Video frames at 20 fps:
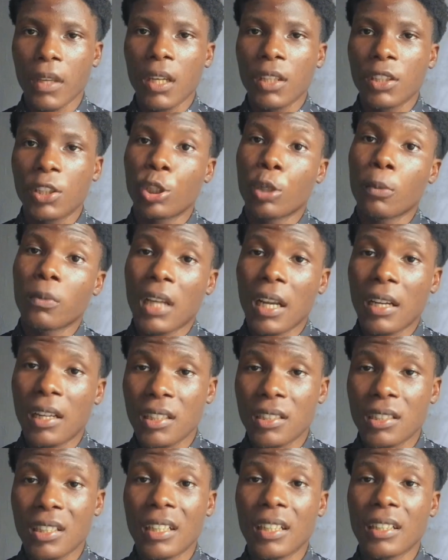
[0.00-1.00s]
The nominal
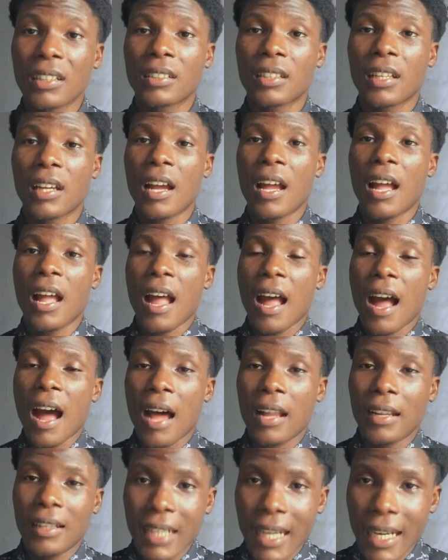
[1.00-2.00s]
ledgers
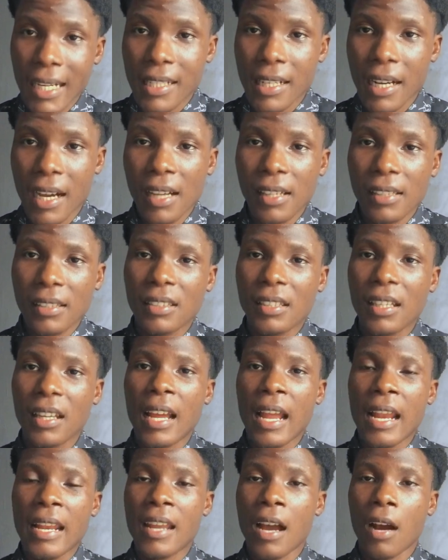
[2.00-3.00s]
are ledgers
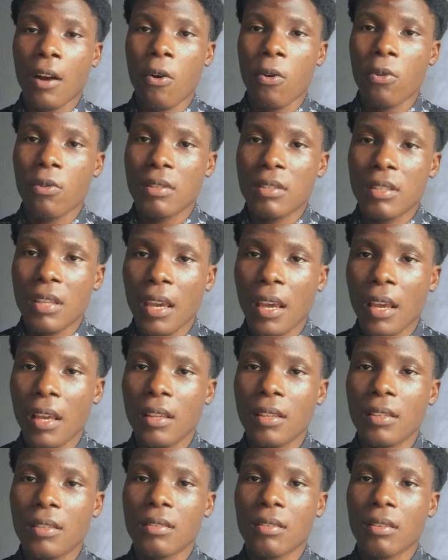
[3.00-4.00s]
that
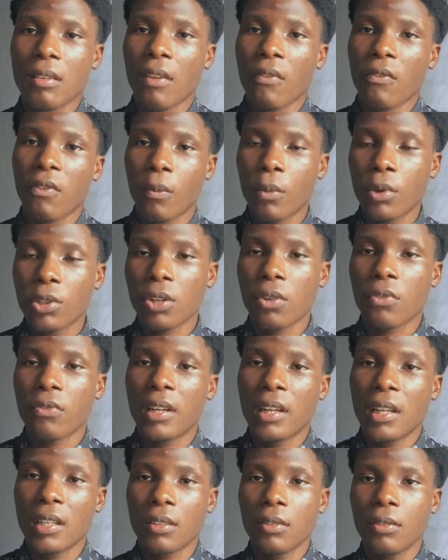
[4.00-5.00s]
contains information
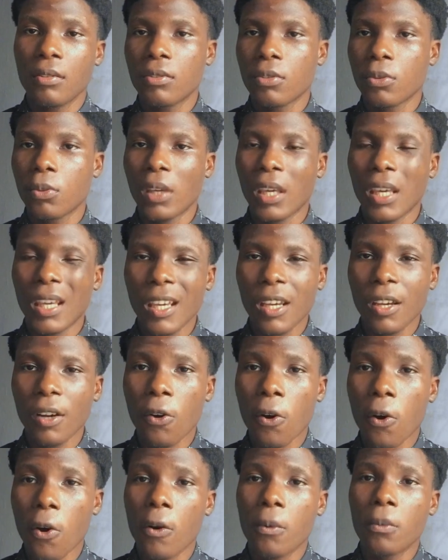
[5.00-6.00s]
relating to
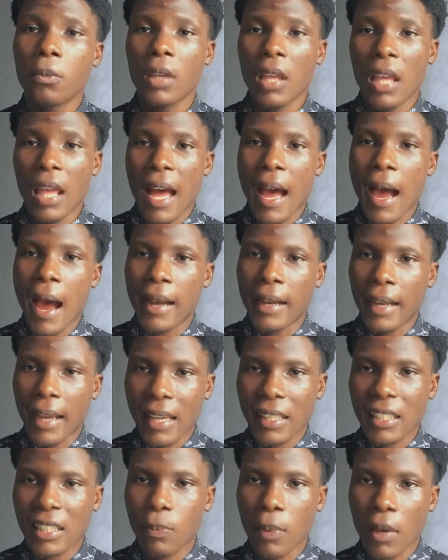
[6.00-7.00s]
income and
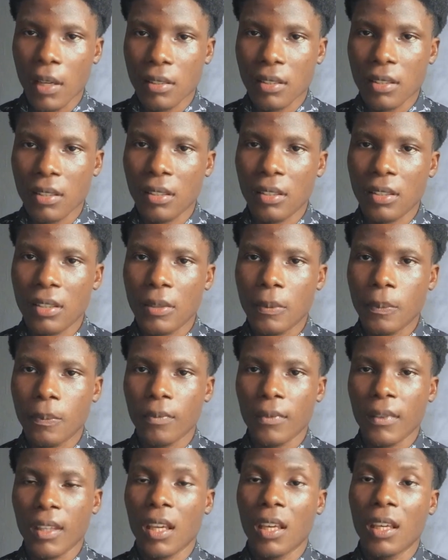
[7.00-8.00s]
expenses.
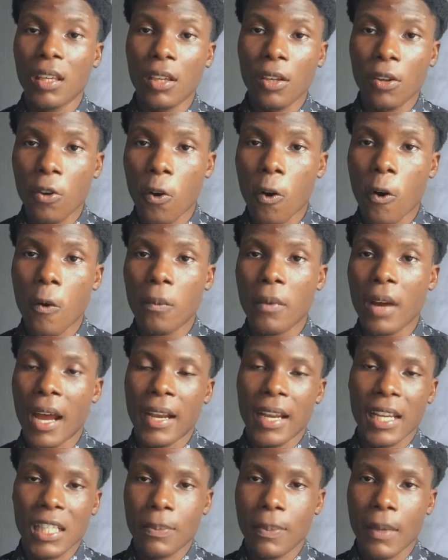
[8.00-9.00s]

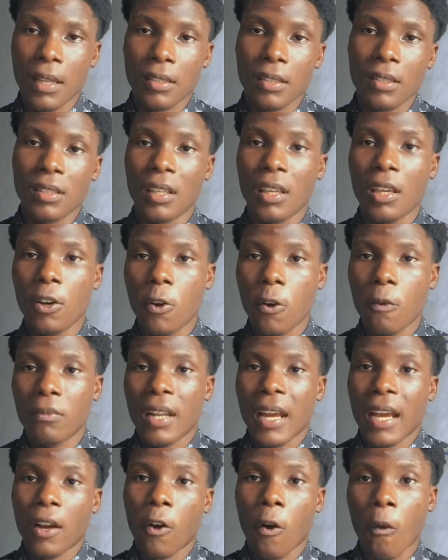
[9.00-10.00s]
Income
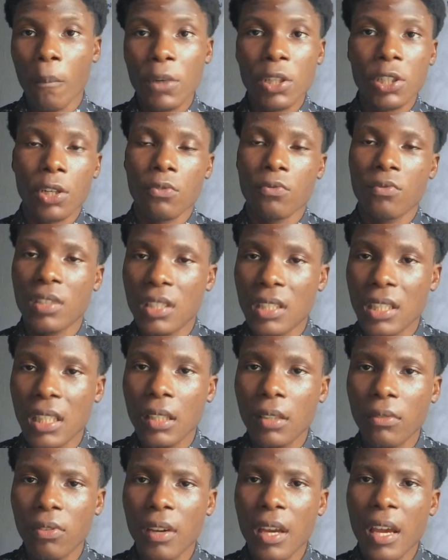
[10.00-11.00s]
like commission
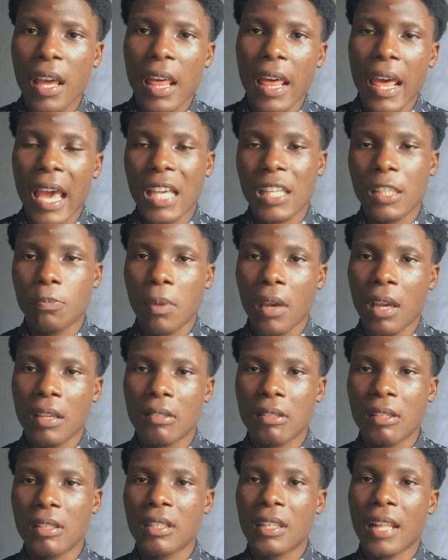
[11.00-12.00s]
received,
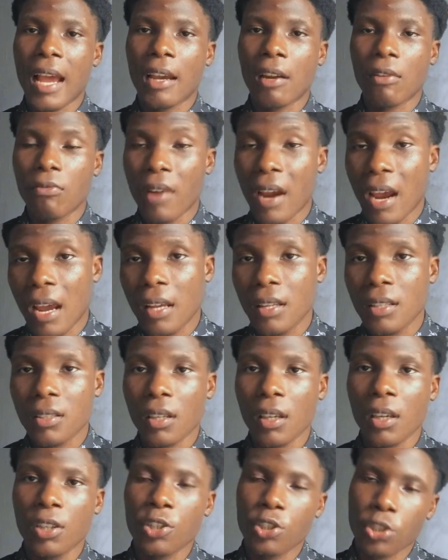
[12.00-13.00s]
expenses like rent,
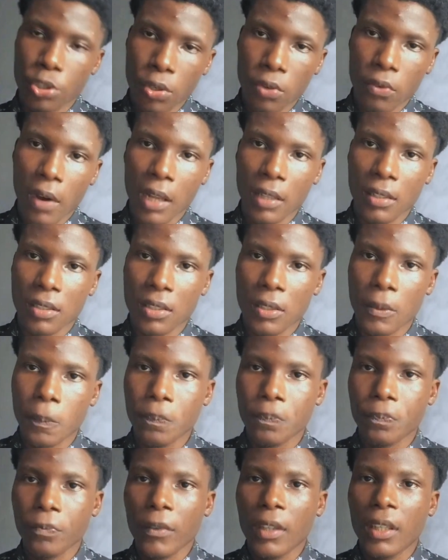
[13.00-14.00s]
insurance.
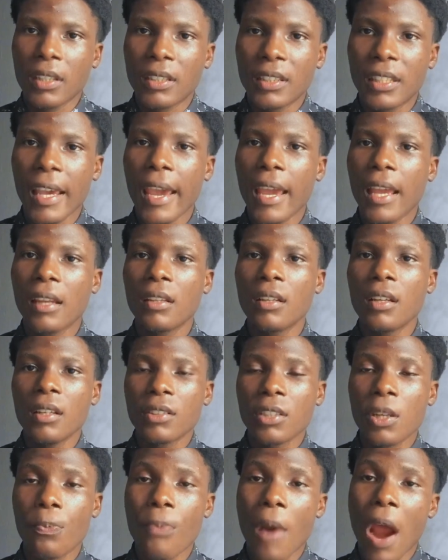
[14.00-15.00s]
Then
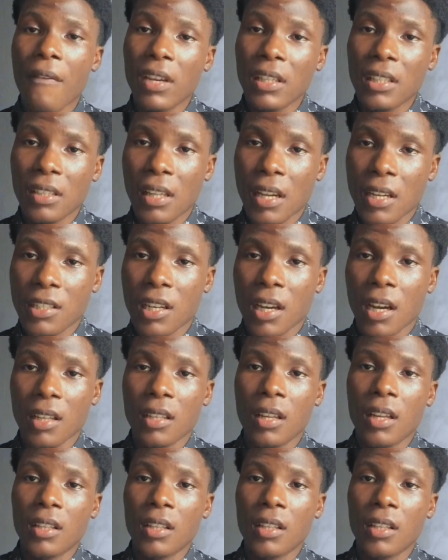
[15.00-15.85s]
the private ledger